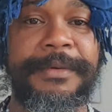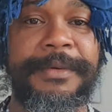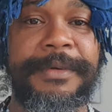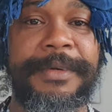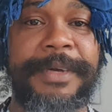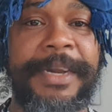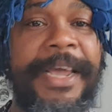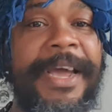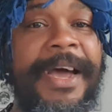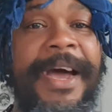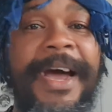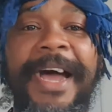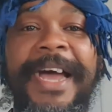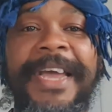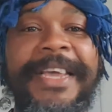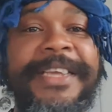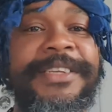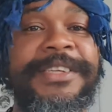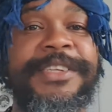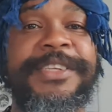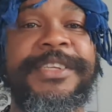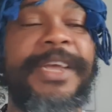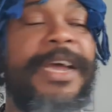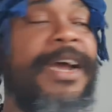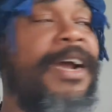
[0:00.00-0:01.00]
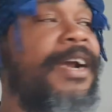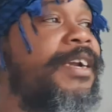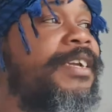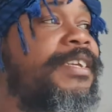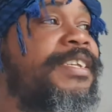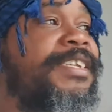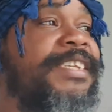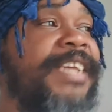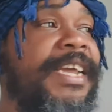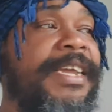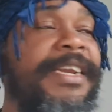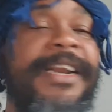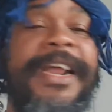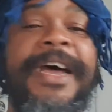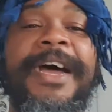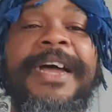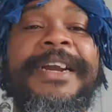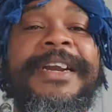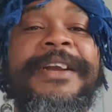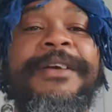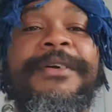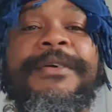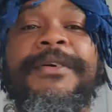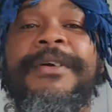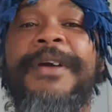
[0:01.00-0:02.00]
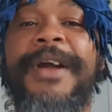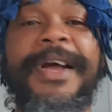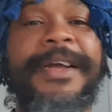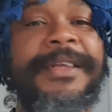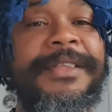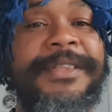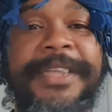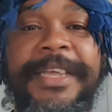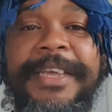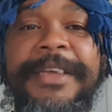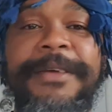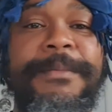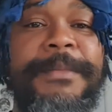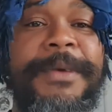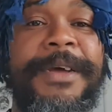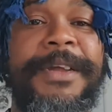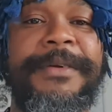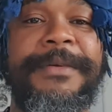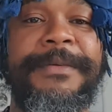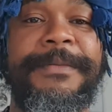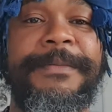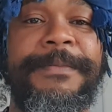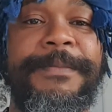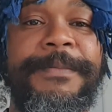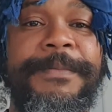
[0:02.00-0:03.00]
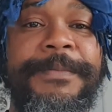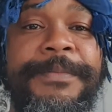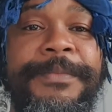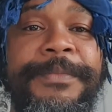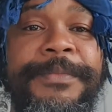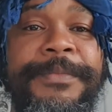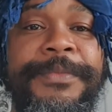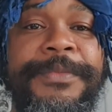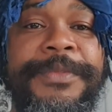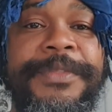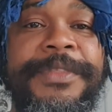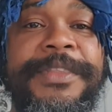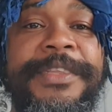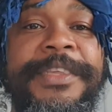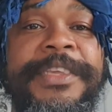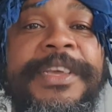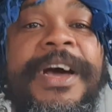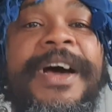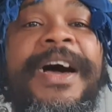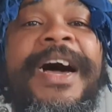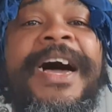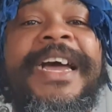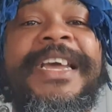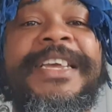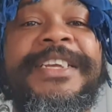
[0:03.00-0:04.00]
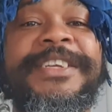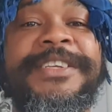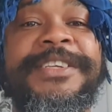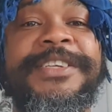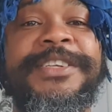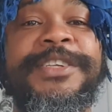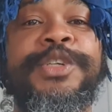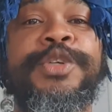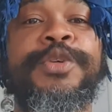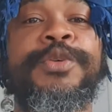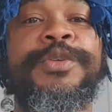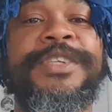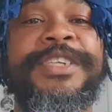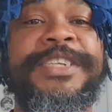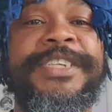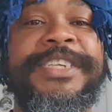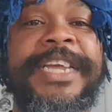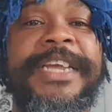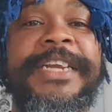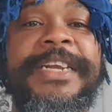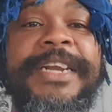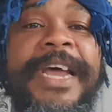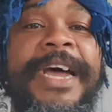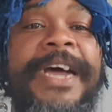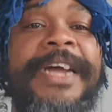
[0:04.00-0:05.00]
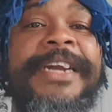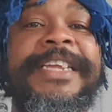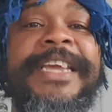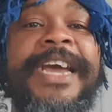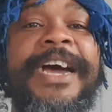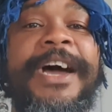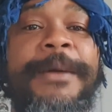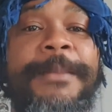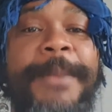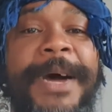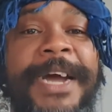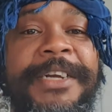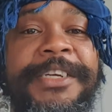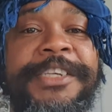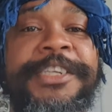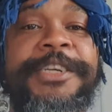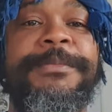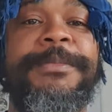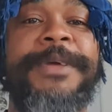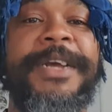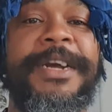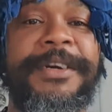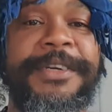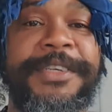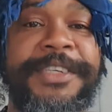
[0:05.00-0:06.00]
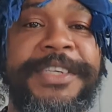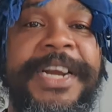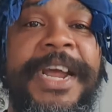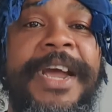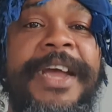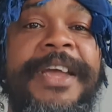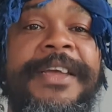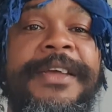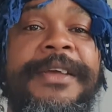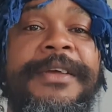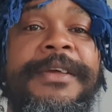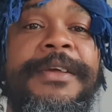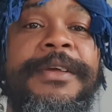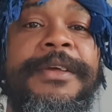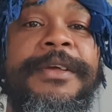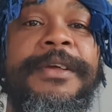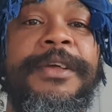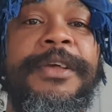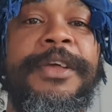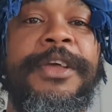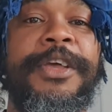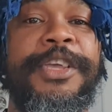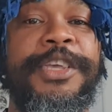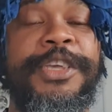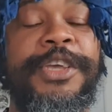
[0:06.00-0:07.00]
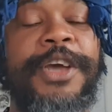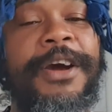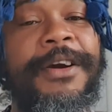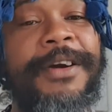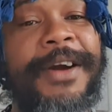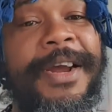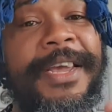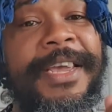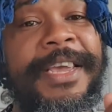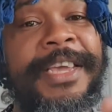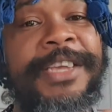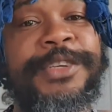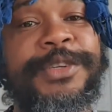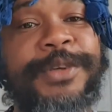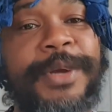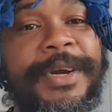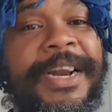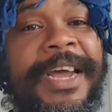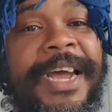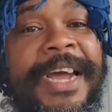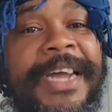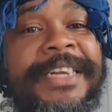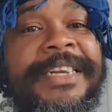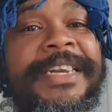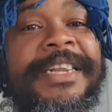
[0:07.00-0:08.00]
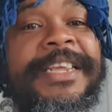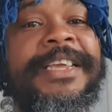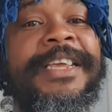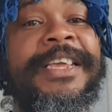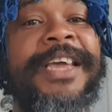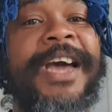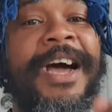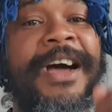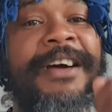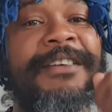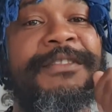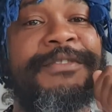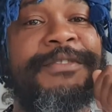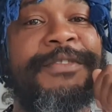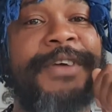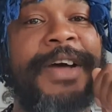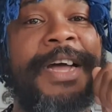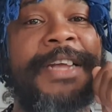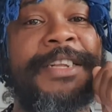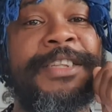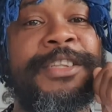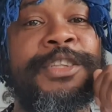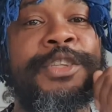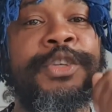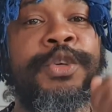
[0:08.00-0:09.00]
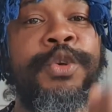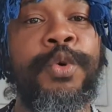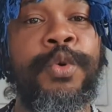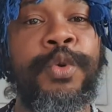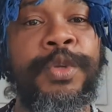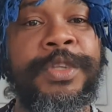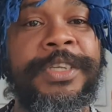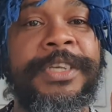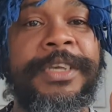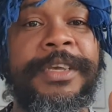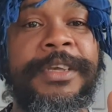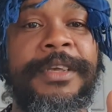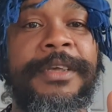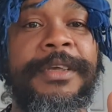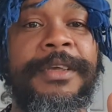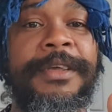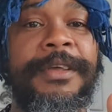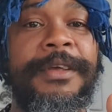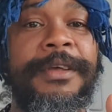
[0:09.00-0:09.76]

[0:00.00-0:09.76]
The eyes are set on the wrong thing, man. Your eyes should set on Yahweh Shimei Shai. You're an Israelite. You have a duty.